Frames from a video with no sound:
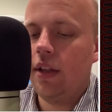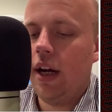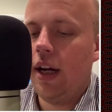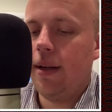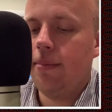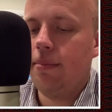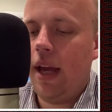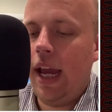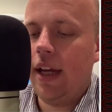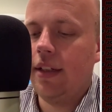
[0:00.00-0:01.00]
um,
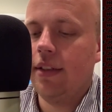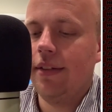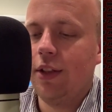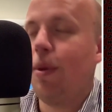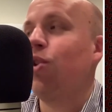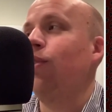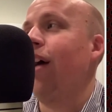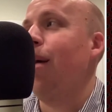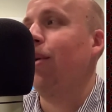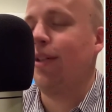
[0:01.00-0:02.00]
and especially
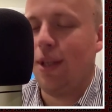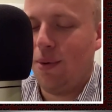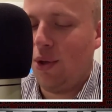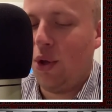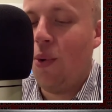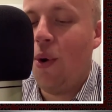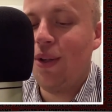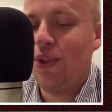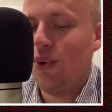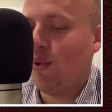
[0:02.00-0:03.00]
viable because they were the only
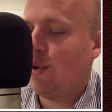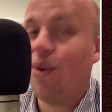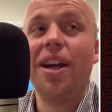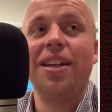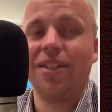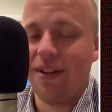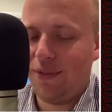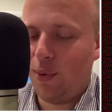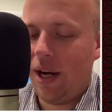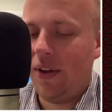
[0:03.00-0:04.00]
ones who were grading stuff
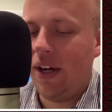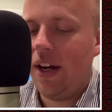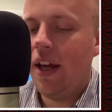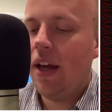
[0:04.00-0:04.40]
for a while there.